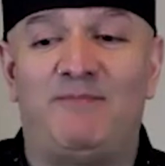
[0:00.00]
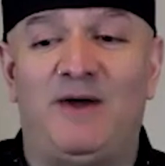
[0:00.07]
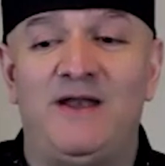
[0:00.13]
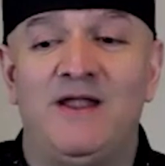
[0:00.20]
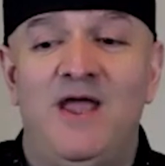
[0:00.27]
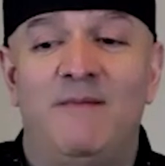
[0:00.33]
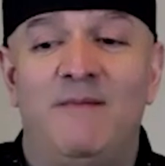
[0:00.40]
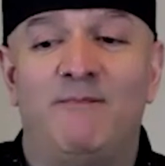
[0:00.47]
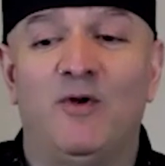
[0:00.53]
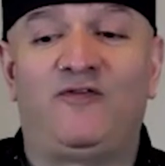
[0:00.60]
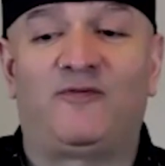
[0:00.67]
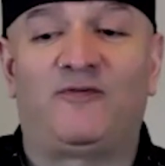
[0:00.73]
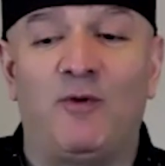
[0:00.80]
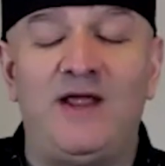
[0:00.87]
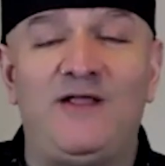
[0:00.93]
But
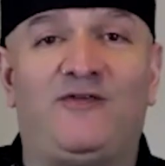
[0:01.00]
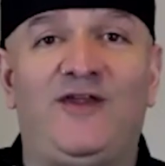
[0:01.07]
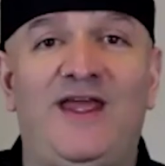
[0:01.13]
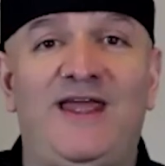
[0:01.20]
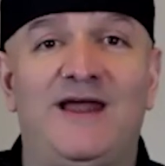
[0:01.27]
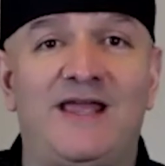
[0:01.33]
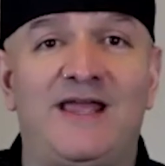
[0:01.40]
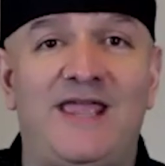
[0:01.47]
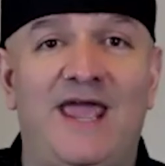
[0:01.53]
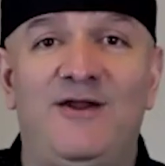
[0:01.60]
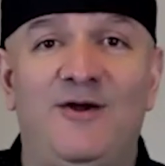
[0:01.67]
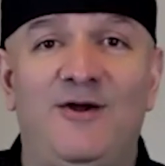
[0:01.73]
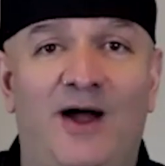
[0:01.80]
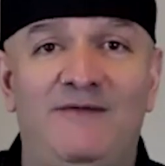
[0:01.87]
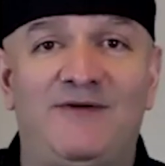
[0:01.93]
Bruce Springsteen, again,
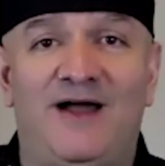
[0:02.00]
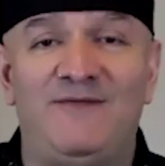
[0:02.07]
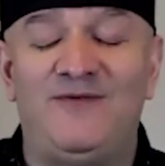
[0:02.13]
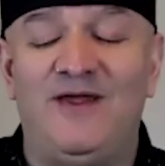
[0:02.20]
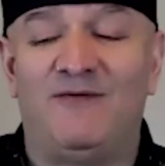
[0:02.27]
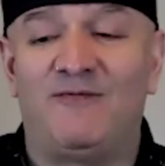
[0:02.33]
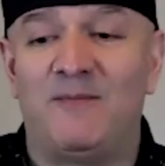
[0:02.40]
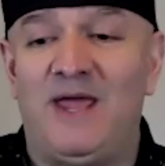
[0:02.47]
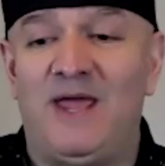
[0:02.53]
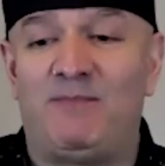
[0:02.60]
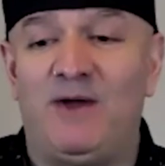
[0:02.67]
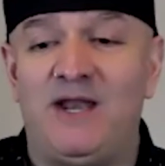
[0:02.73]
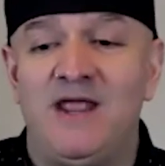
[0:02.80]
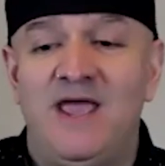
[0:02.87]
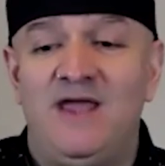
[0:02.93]
who I've, I've never met,
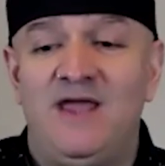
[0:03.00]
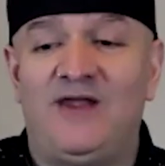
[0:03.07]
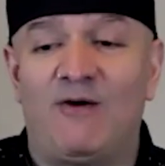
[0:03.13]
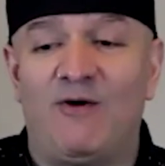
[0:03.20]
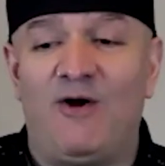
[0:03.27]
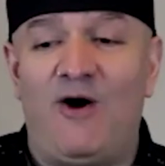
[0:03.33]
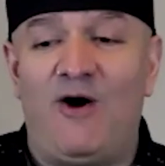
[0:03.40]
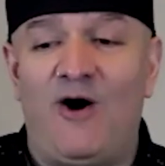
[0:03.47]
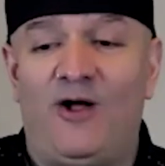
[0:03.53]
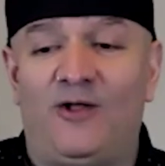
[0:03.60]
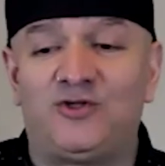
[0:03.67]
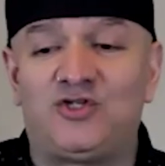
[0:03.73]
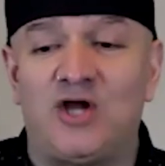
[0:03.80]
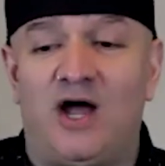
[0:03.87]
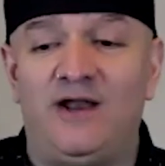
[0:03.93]
but Daryl Hall,
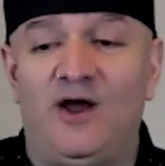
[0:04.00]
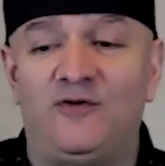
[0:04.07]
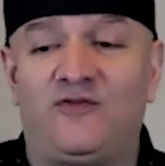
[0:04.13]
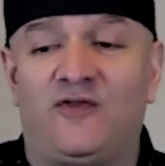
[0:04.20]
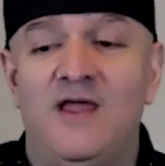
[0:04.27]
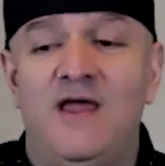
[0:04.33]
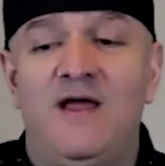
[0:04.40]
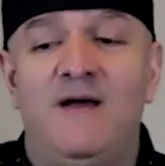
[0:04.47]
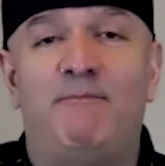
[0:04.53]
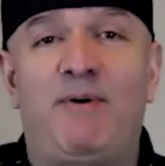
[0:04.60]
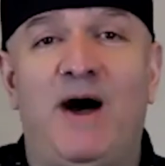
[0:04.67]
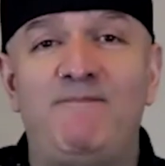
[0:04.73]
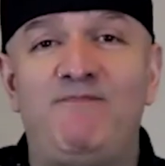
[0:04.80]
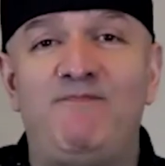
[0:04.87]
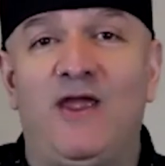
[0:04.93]
John Oates.
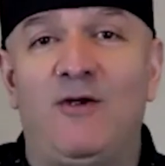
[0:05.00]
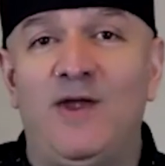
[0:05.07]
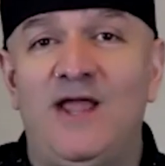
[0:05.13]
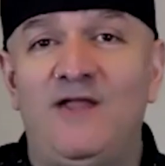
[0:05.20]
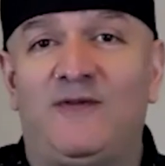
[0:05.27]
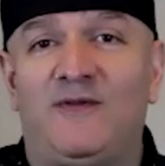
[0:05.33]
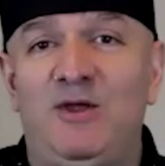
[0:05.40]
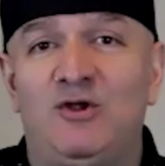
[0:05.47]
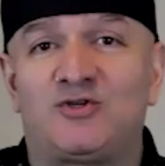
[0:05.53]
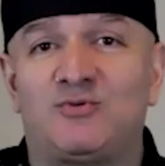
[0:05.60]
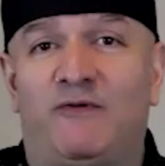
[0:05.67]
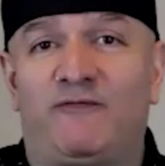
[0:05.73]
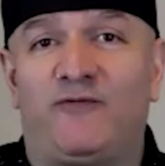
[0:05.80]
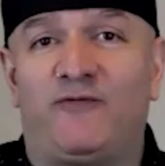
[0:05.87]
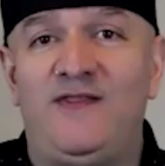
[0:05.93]
But there is a
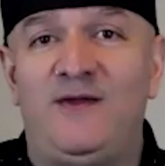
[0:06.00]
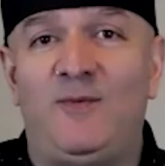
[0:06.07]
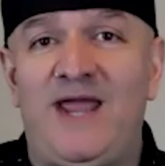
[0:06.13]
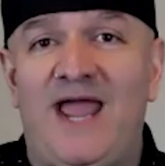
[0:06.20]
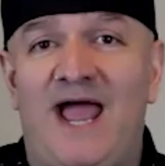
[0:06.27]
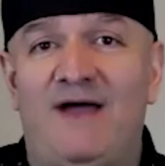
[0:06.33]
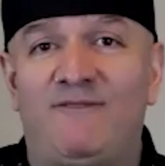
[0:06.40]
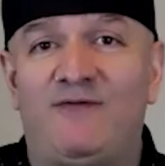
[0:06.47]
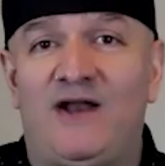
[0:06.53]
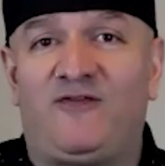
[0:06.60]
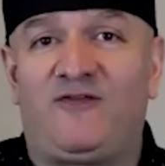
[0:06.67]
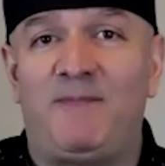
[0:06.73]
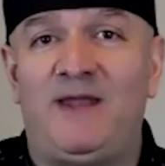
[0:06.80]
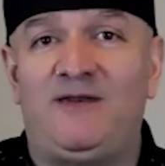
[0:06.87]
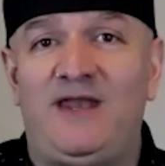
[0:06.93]
mutual friend that we have, and I
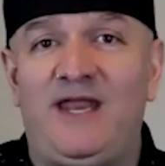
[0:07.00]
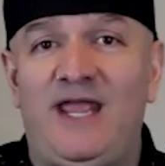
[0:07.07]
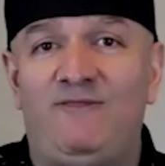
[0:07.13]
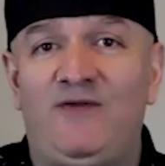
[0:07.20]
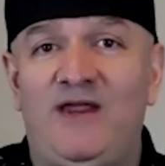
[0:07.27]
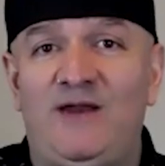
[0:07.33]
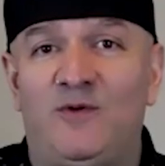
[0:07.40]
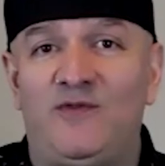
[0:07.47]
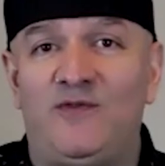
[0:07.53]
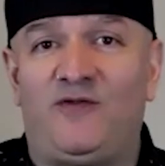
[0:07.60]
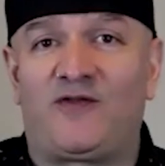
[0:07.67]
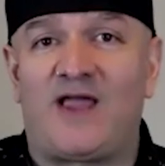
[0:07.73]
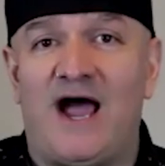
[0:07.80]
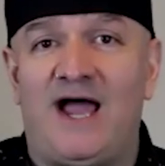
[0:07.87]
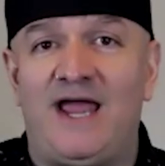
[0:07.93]
spent an evening with
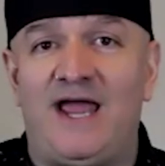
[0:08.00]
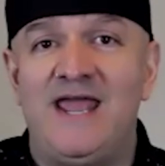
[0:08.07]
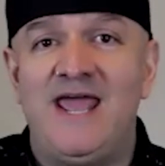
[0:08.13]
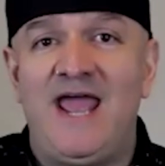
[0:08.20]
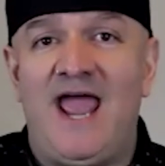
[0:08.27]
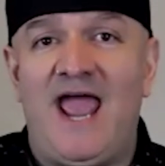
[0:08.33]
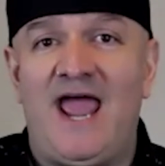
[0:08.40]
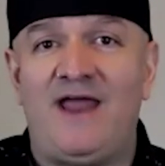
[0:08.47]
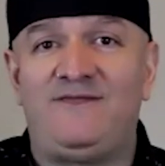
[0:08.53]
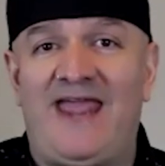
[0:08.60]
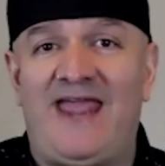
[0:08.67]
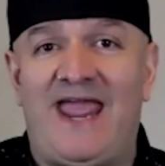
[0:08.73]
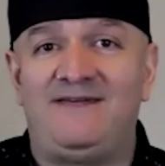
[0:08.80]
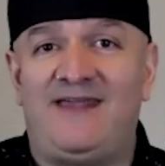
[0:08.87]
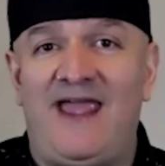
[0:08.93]
this guy at
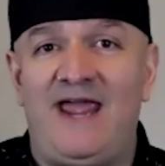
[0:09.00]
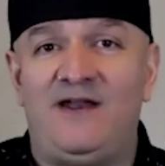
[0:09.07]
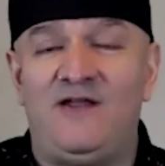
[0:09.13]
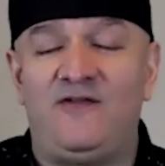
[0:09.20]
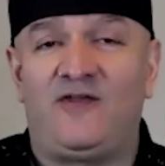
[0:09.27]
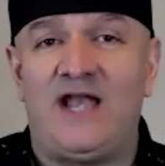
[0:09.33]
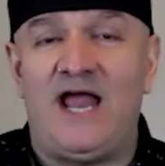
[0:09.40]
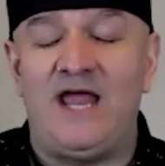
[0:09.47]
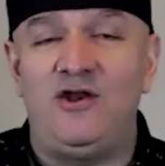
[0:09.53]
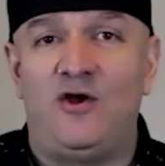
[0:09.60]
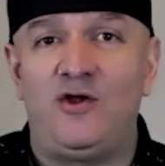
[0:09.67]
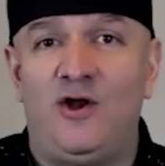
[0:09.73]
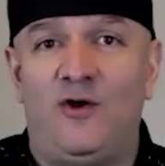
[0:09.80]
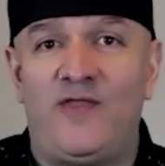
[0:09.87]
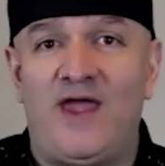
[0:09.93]
Dan Tana's, and I know
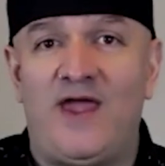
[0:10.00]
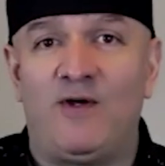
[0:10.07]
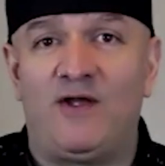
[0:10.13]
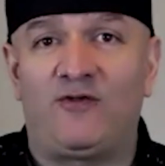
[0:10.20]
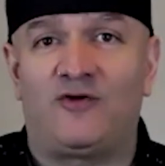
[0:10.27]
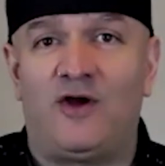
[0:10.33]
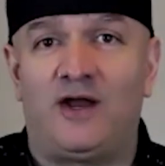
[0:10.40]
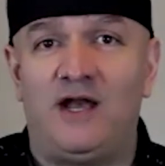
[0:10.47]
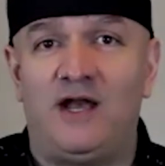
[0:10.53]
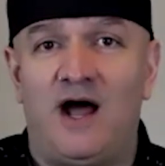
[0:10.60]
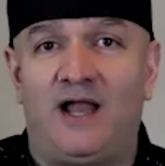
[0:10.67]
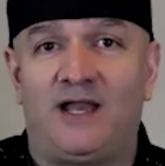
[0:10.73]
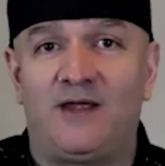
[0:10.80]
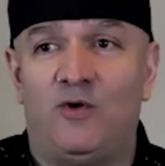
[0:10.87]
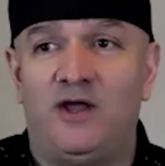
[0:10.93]
you know that restaurant in
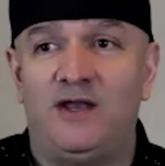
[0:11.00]
Hollywood.